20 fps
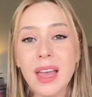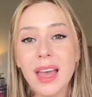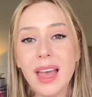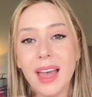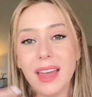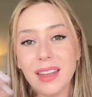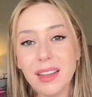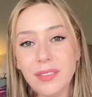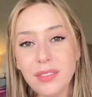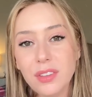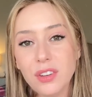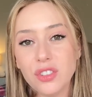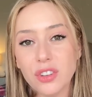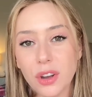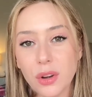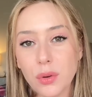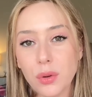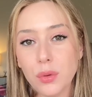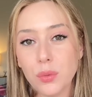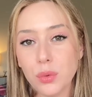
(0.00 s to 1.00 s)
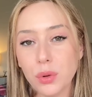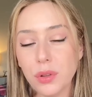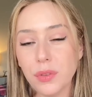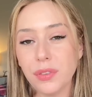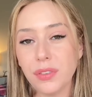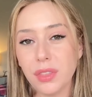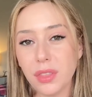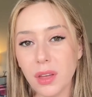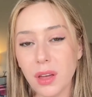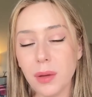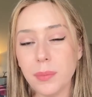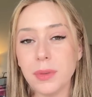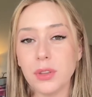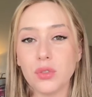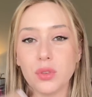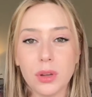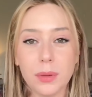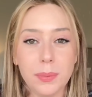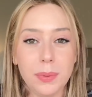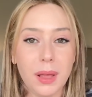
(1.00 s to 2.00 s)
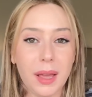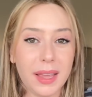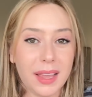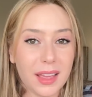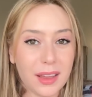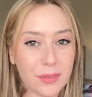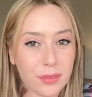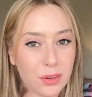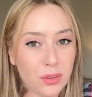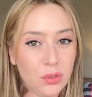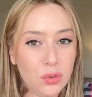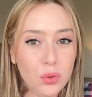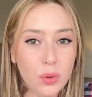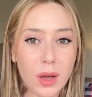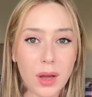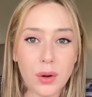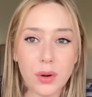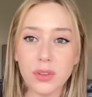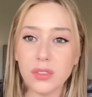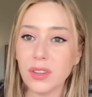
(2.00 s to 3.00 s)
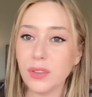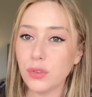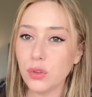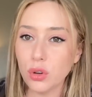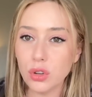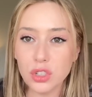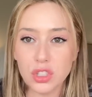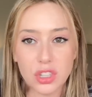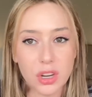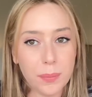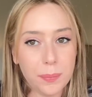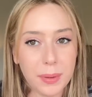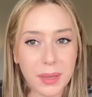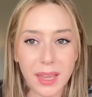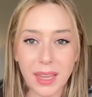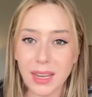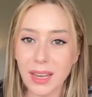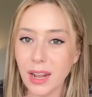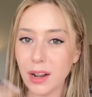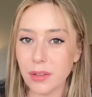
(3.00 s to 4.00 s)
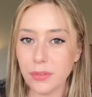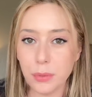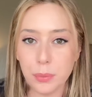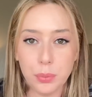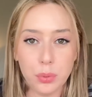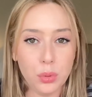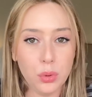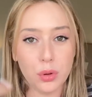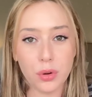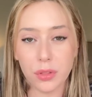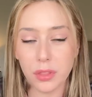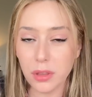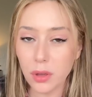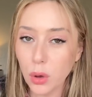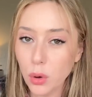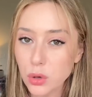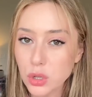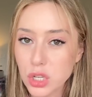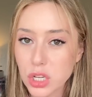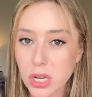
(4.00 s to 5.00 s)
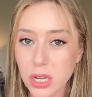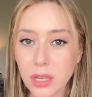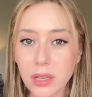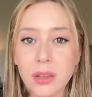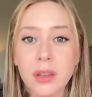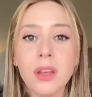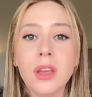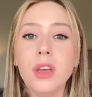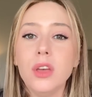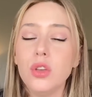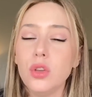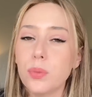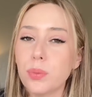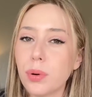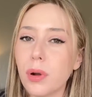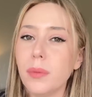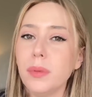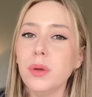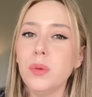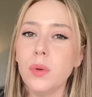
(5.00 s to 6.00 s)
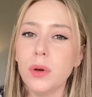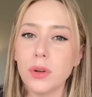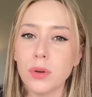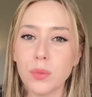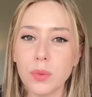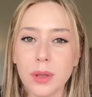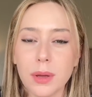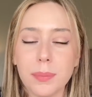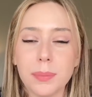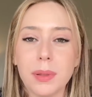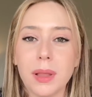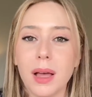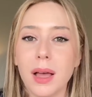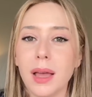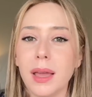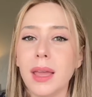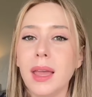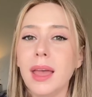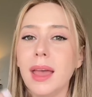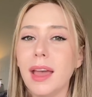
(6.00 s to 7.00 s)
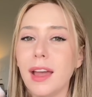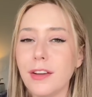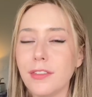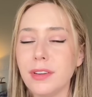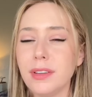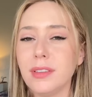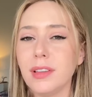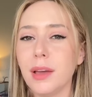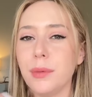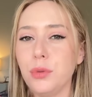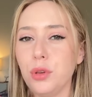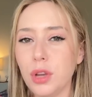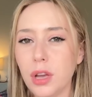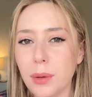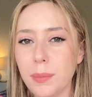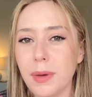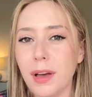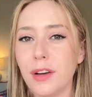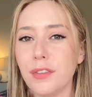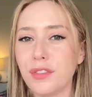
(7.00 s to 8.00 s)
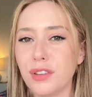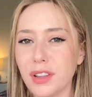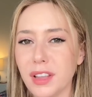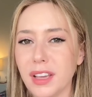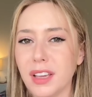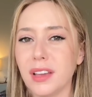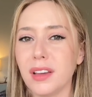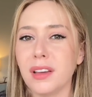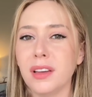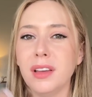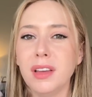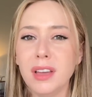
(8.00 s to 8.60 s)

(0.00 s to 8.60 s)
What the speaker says: And if the general rule of thumb is reapplying every 2 hours, if you're jumping in and out of a pool or the ocean, you probably want to reapply every time you come out for like a